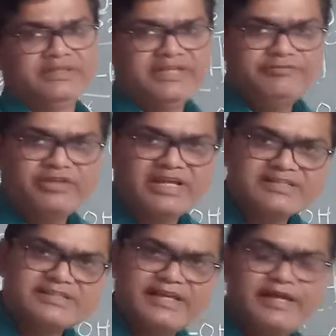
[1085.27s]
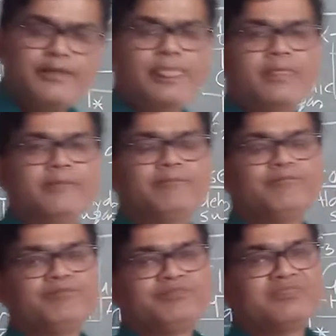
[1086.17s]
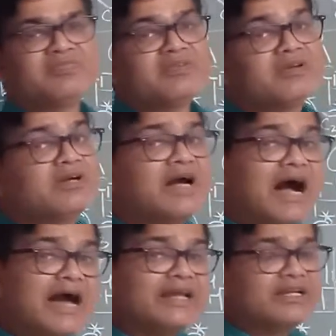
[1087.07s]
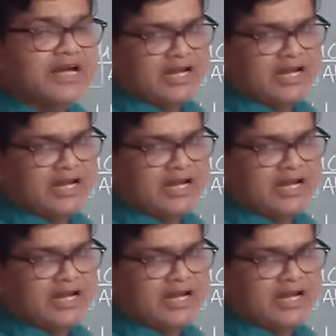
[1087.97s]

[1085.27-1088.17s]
then we can say chiral